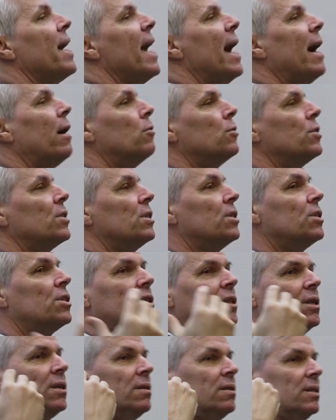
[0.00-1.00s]
houses,
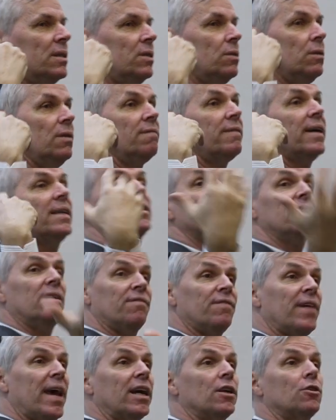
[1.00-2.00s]
to invest in
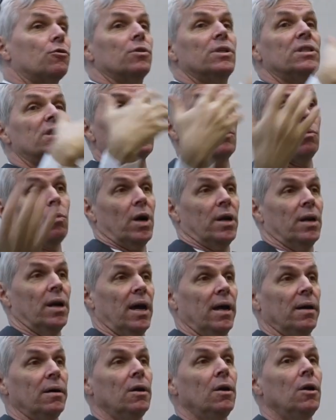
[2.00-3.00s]
factories and
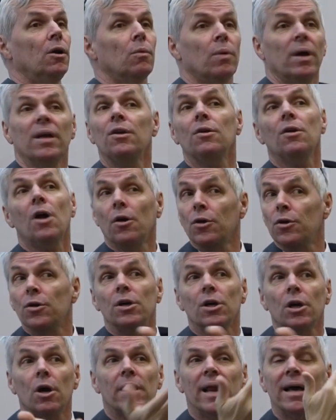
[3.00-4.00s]
whatnot. Right? You know, you
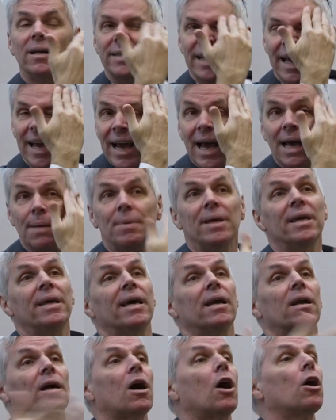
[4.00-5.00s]
can go down to AIB and
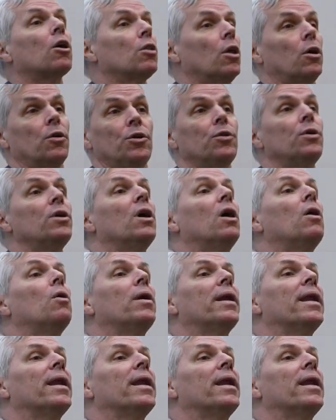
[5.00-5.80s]
get a car loan. You can go